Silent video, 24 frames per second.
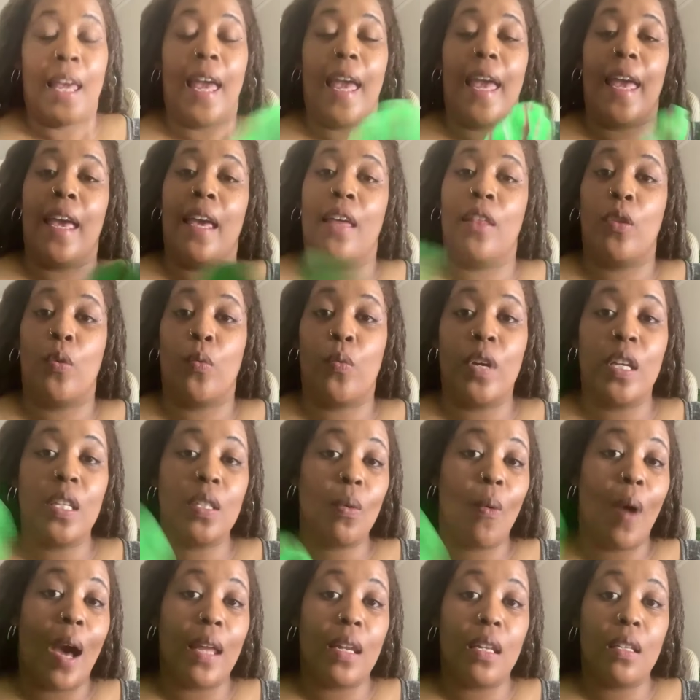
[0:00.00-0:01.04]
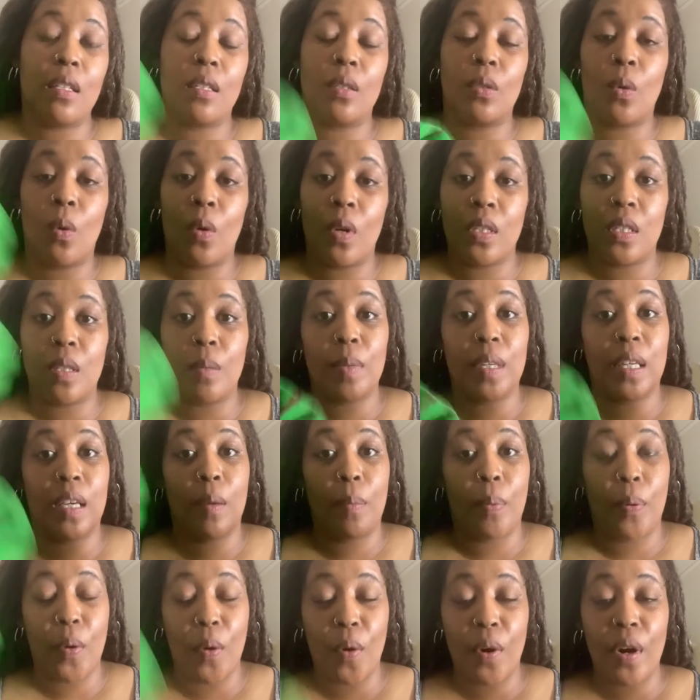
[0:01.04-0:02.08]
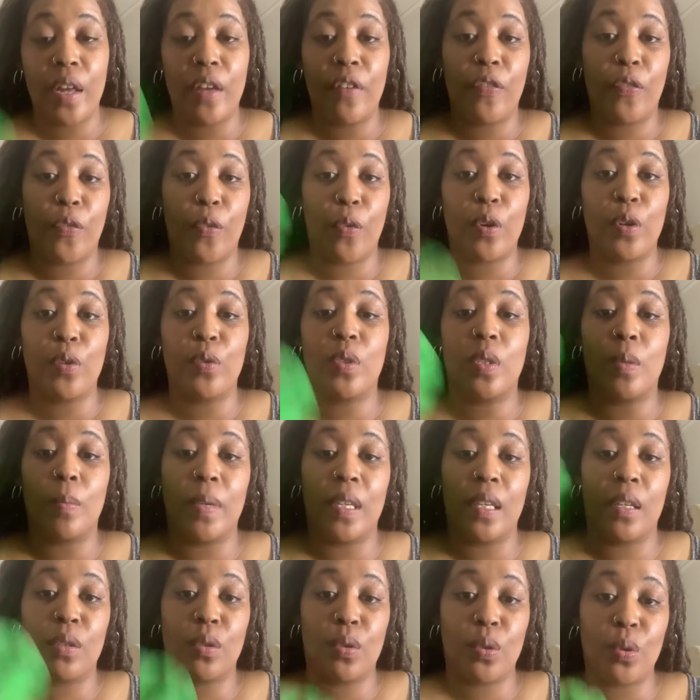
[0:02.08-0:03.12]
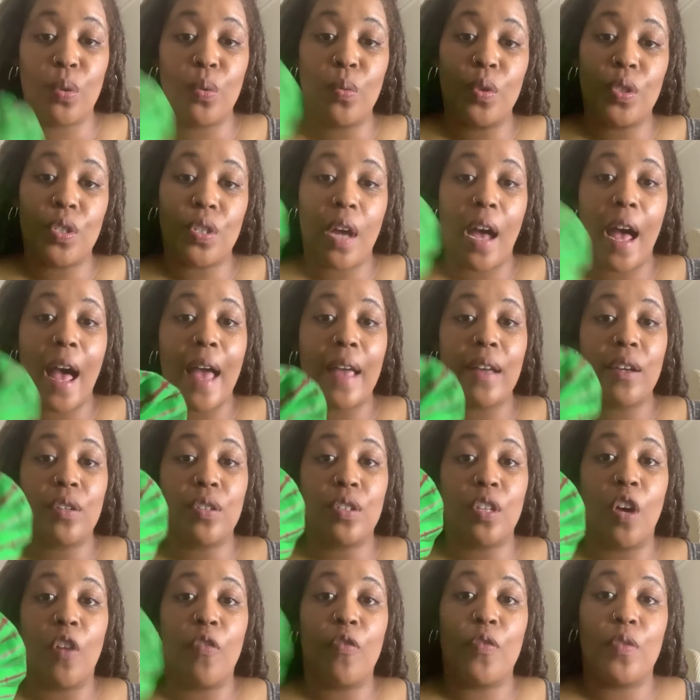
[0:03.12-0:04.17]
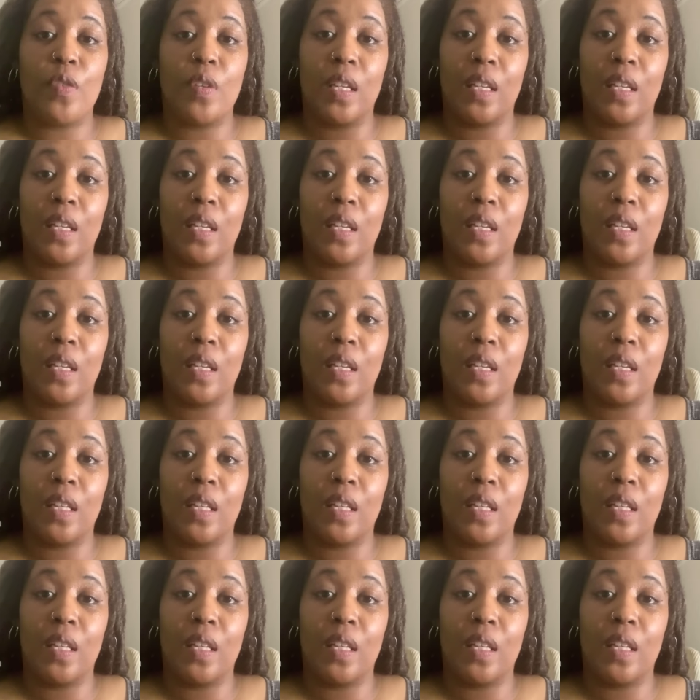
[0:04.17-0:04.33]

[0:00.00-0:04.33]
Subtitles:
And the reason why this is going to be important for you to be in tune with your higher self,